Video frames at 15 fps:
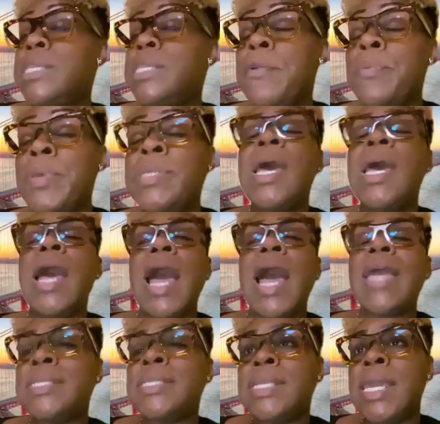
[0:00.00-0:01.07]
the therapist,
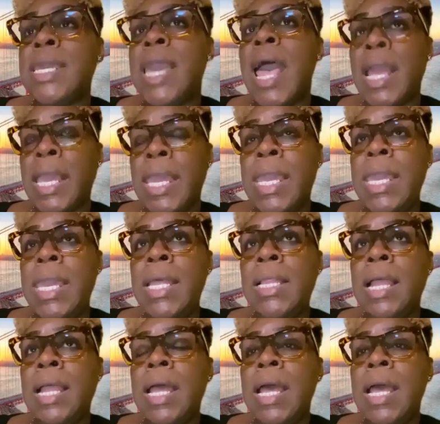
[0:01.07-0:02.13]
I see
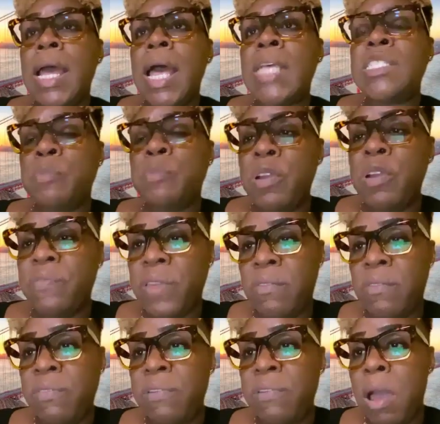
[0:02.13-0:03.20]
Akil as a
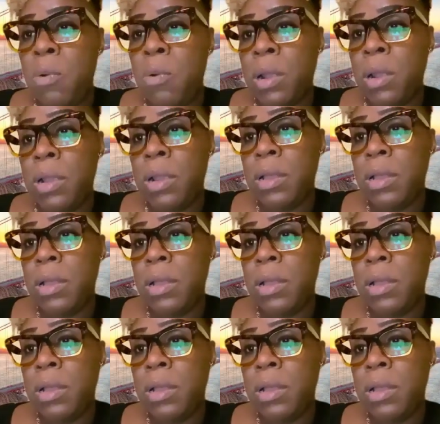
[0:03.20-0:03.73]
perfect flower.